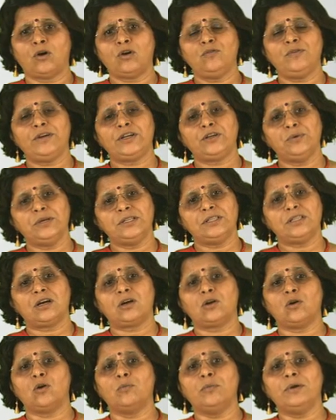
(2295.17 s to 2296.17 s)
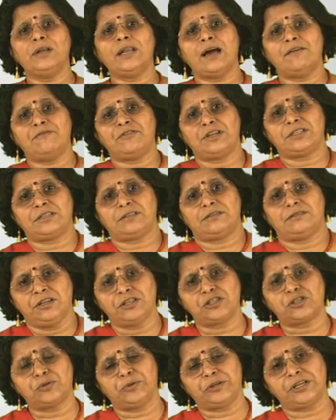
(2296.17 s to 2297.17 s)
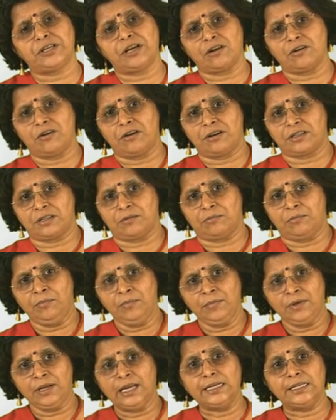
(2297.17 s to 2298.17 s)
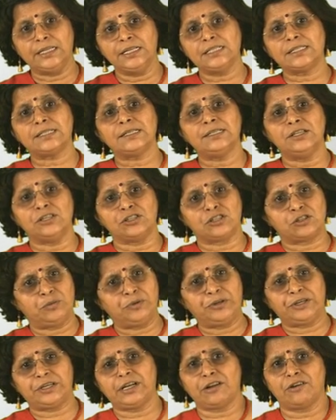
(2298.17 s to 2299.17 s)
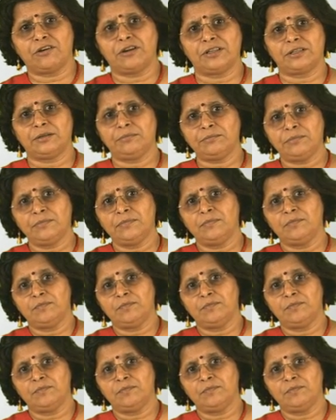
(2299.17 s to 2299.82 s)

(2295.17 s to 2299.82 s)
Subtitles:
do we do in the global average distributed algorithm? It is a distributed algorithm.